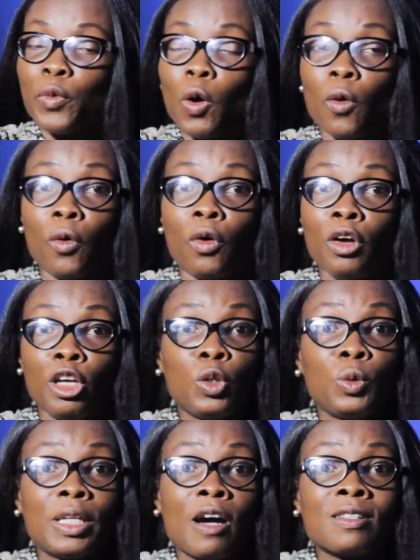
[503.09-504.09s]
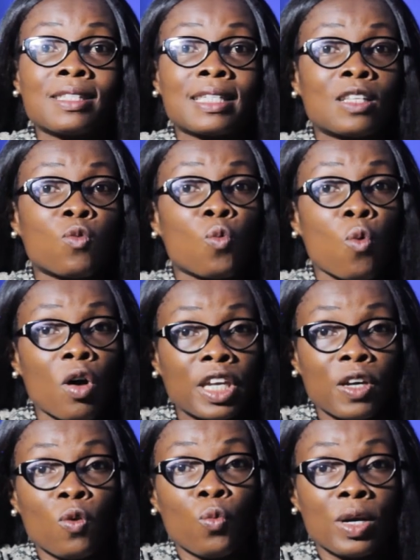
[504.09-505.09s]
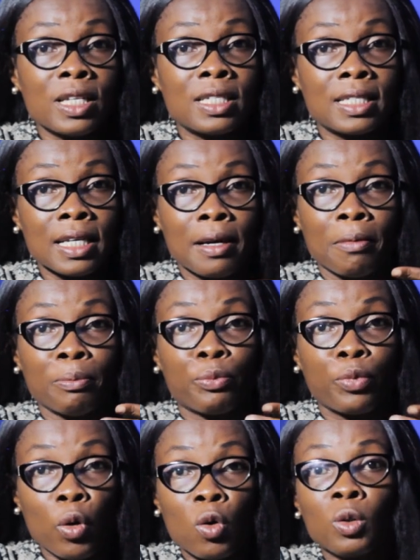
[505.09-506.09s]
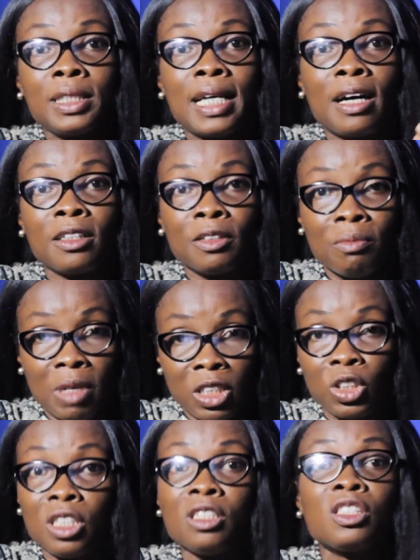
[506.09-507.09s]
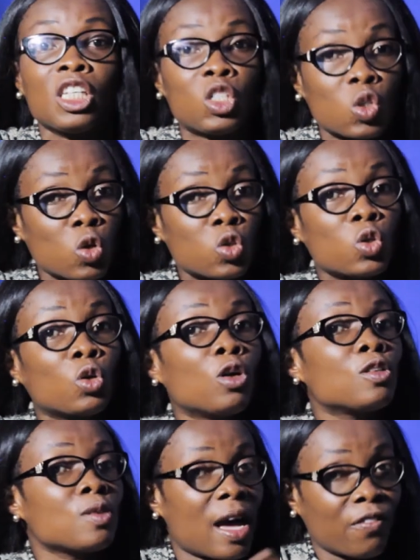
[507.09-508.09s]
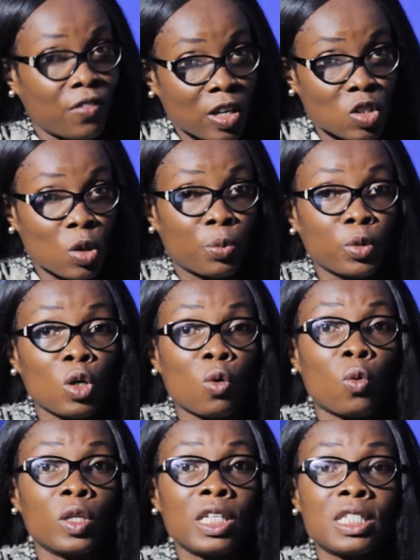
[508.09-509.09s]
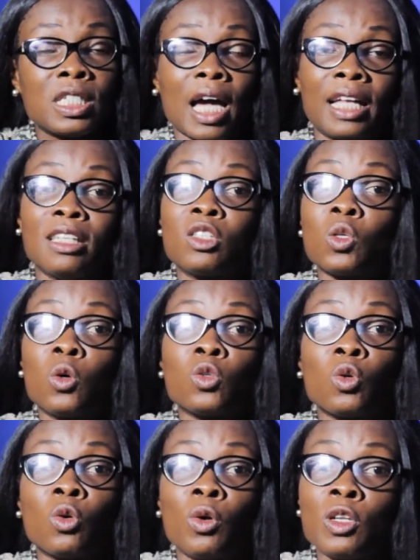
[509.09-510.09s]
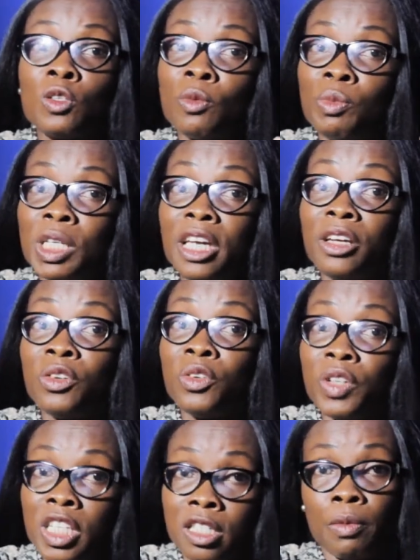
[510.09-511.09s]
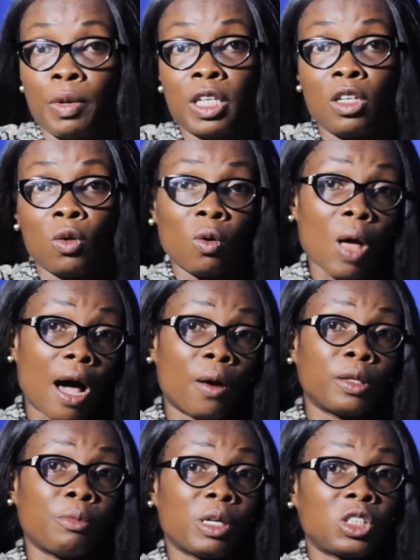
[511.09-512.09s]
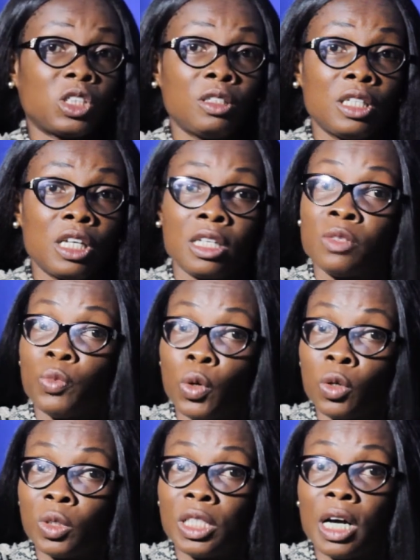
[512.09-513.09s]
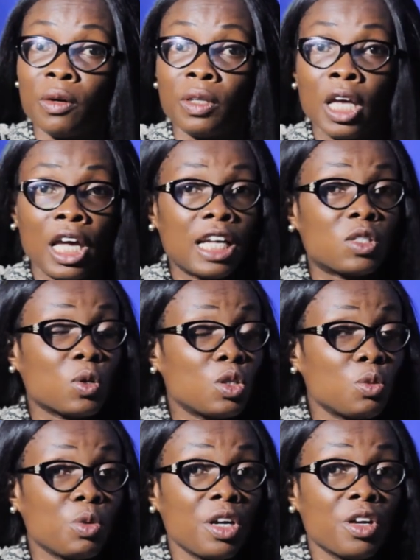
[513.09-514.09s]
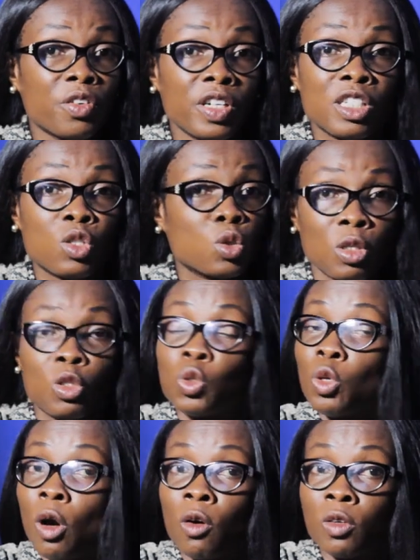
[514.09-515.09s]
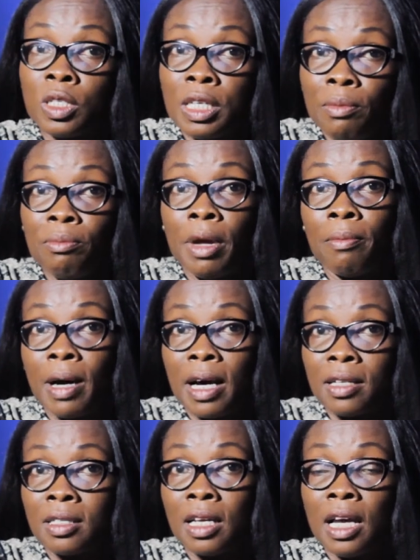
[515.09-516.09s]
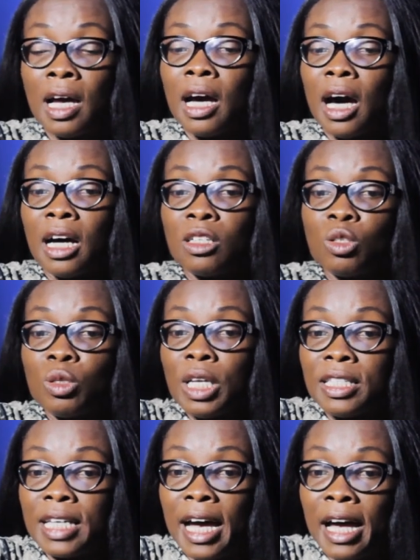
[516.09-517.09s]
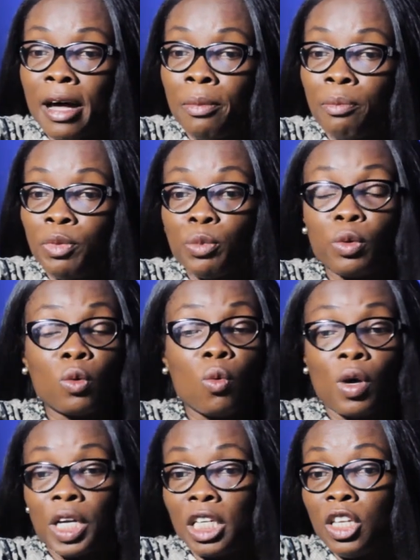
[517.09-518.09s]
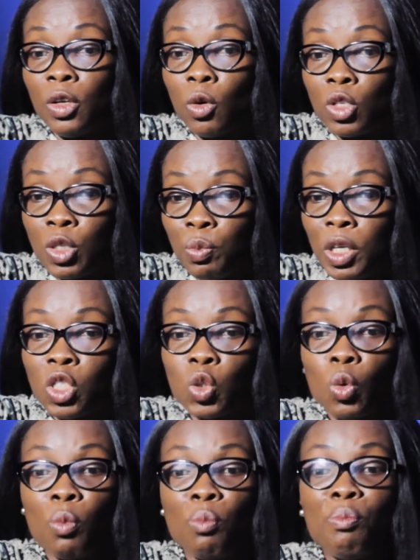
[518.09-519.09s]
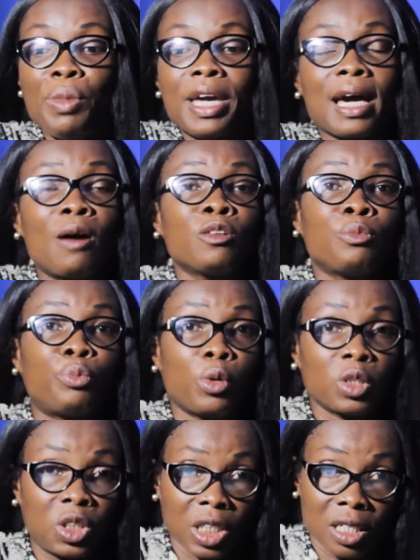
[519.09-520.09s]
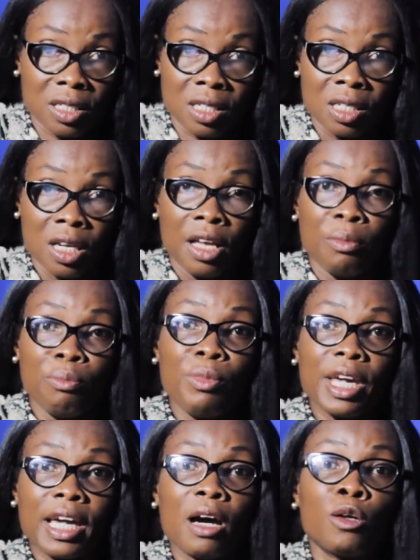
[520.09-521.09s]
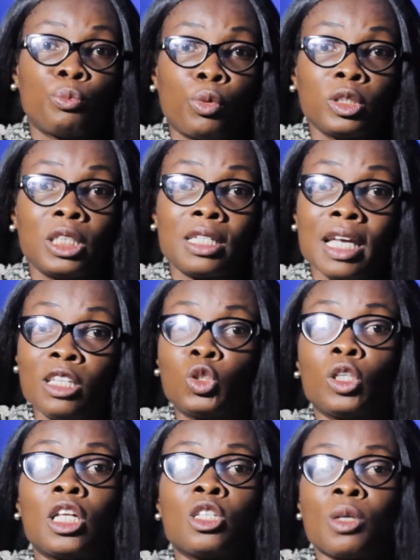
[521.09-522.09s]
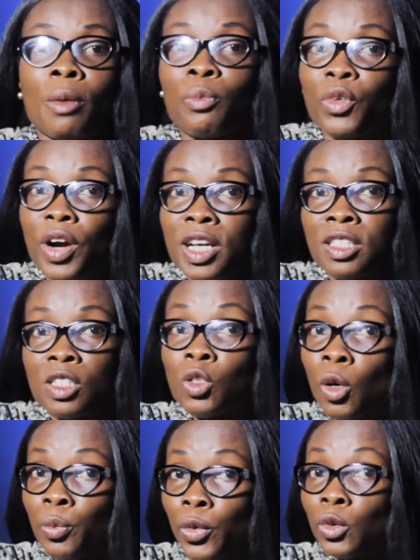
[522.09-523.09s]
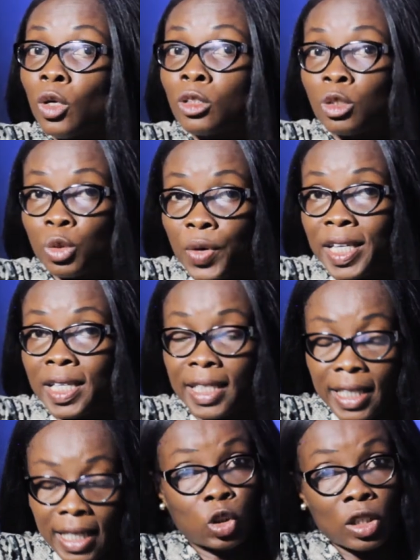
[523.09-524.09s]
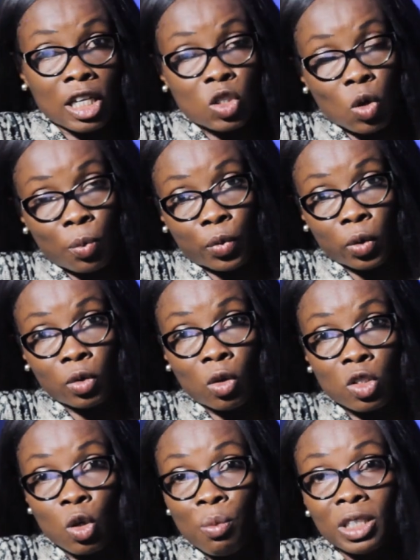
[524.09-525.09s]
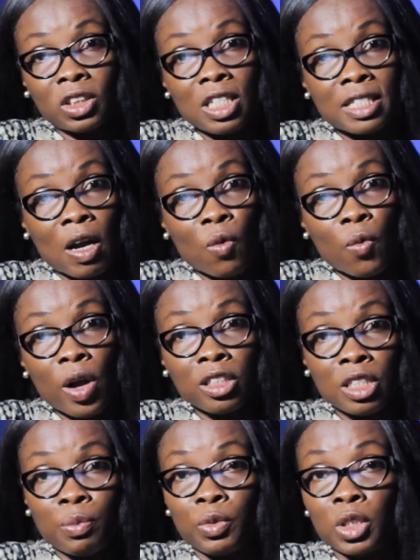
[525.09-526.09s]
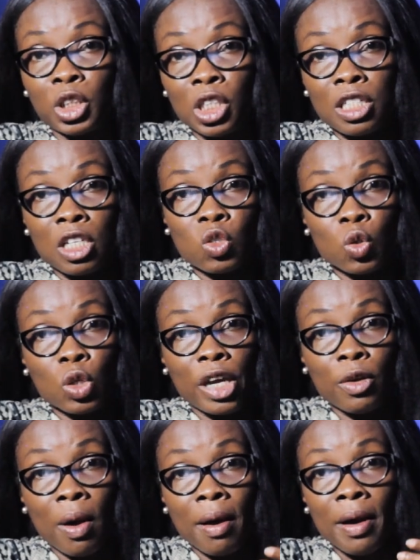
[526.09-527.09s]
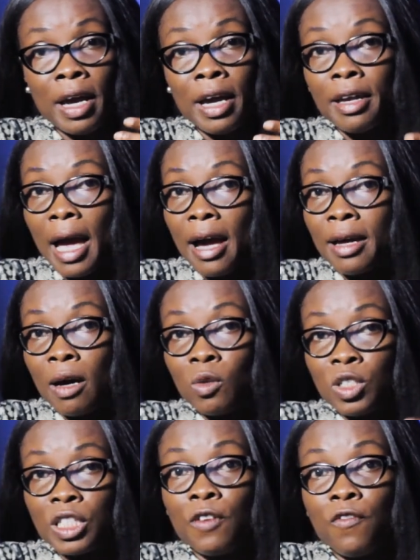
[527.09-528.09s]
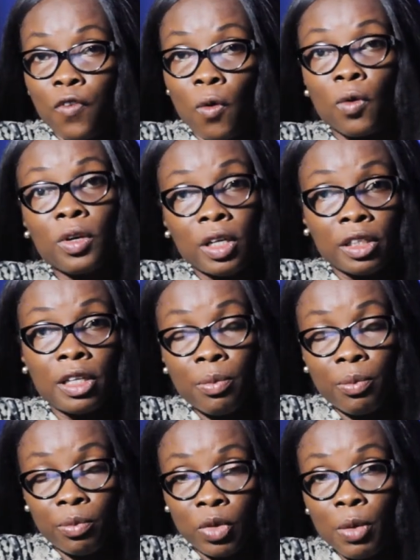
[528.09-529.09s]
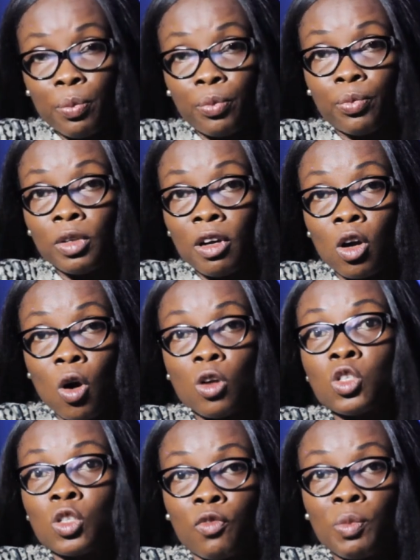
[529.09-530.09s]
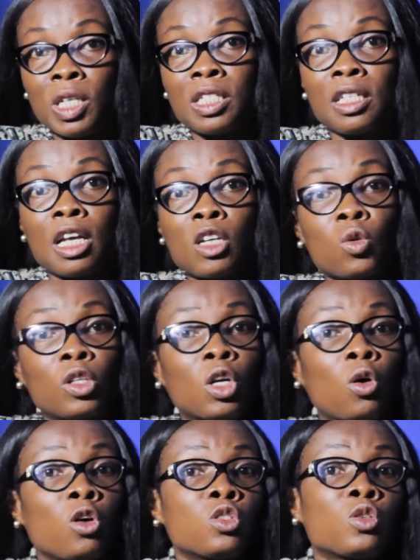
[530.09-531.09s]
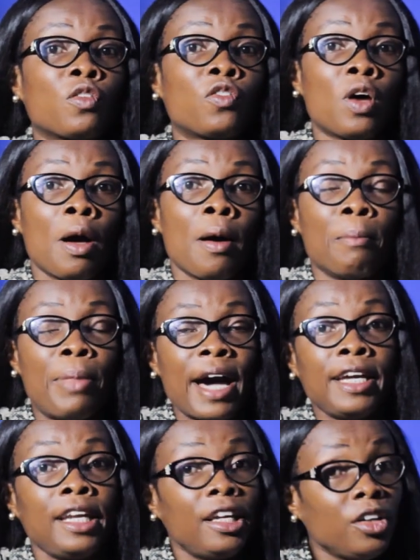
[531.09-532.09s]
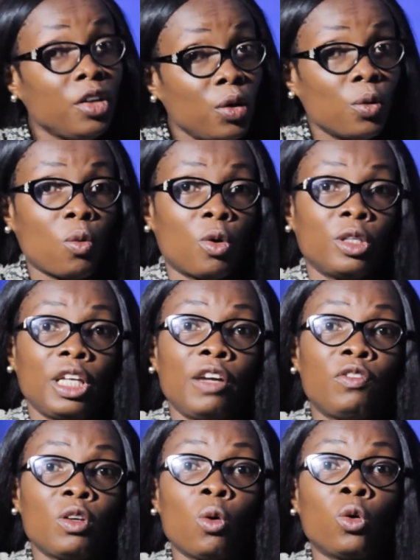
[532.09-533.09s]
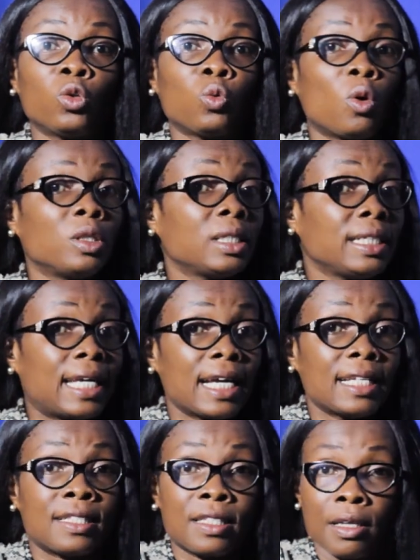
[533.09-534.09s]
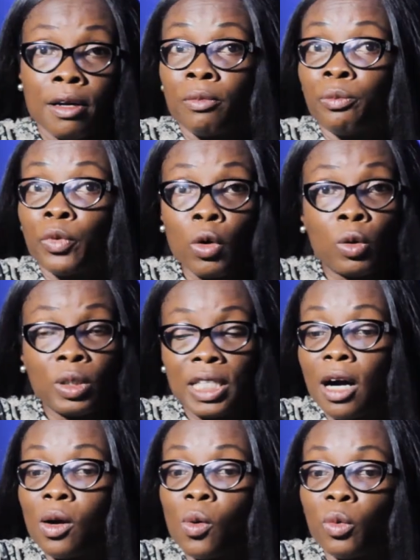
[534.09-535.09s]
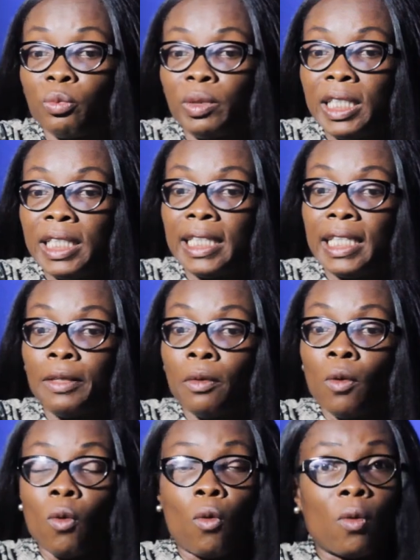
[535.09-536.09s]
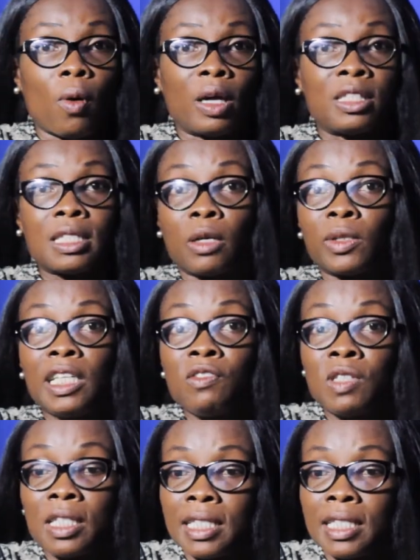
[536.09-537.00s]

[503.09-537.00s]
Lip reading: Or you now start working with broken down machines. It's also going to affect your product quality, and it's also going to be a risk depending on how the machine is broken down. It's going to be a risk to your team members and to the entire people working in your space. So make out budget. Ensure that you are pricing your product rightly. Make sure that your machines are well depreciated so that you are accounting for the cost of maintenance or the cost of buying a new one if the old one gets broken down completely or it outlives